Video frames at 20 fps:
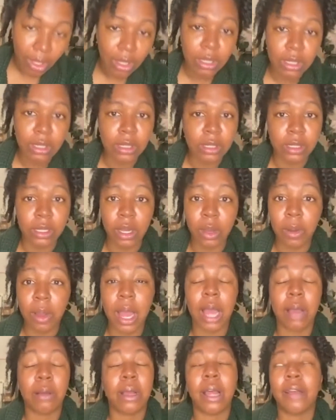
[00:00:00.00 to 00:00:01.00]
And so
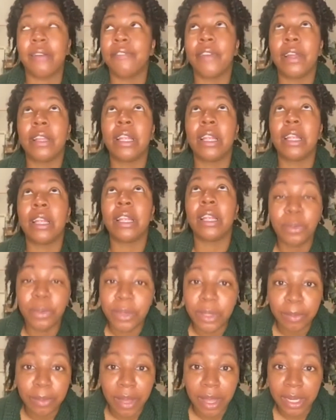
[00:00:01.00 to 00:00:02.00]
I fell in love with
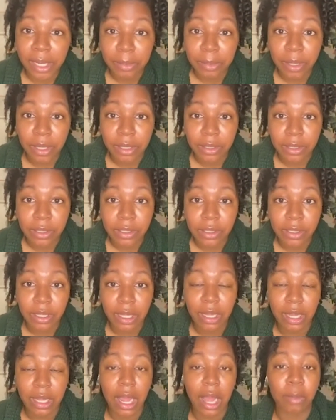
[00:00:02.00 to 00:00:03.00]
the body butters.
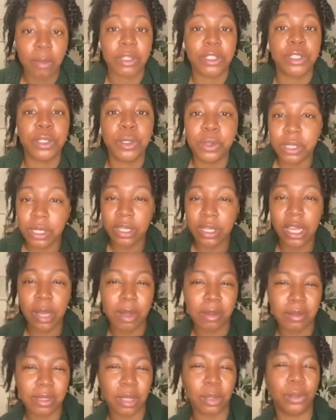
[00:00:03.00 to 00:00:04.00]
I was using them. I
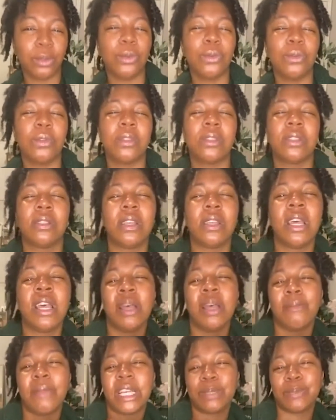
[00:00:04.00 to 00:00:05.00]
was like, ooh, this
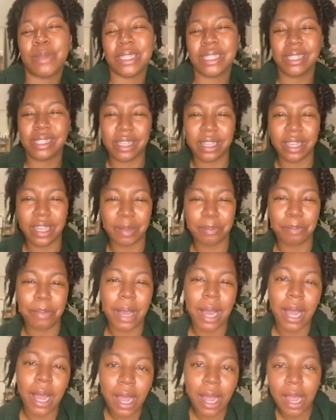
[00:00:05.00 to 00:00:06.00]
makes my skin
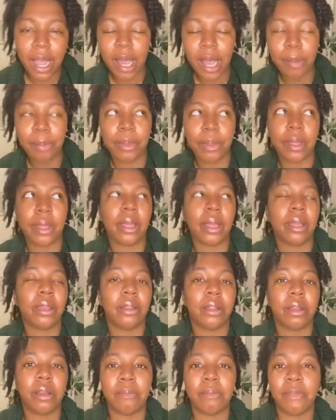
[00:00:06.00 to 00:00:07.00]
pop.
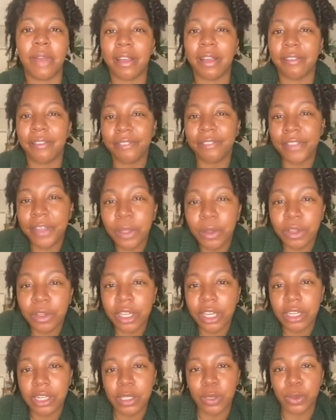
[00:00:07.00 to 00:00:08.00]
And, I feel
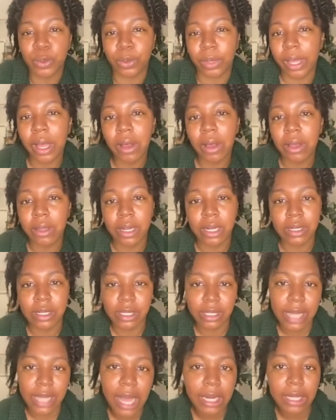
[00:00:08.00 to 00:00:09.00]
good as well. And I
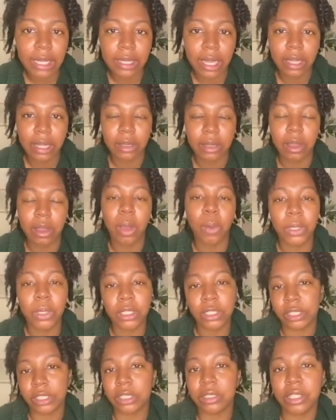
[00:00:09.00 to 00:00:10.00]
decided that, I want
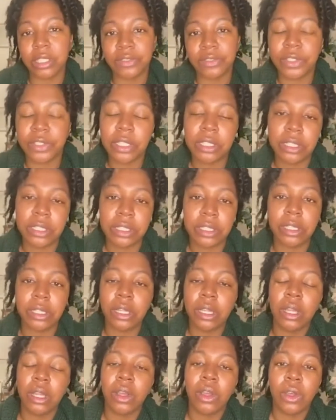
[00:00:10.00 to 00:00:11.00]
to share this feeling
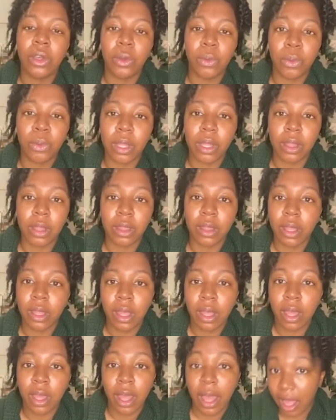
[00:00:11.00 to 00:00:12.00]
with
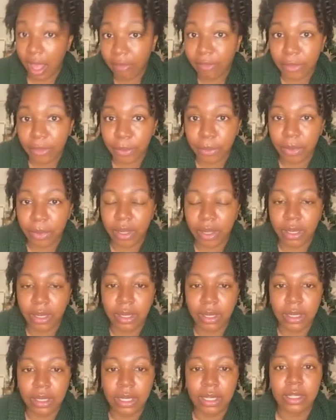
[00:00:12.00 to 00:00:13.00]
everyone.
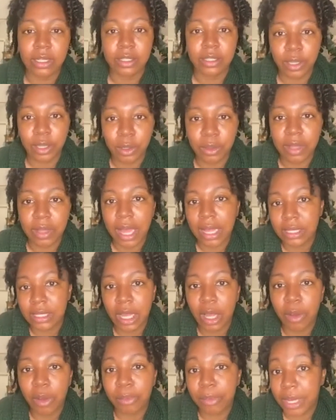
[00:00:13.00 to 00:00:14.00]
And so that's
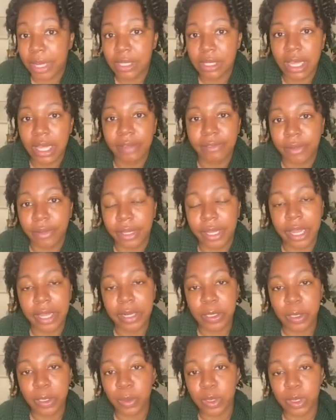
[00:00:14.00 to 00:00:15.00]
how Best Life
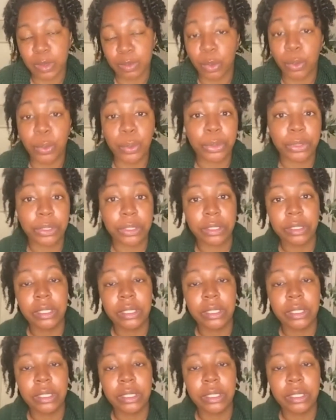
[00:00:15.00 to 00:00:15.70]
Organics was born.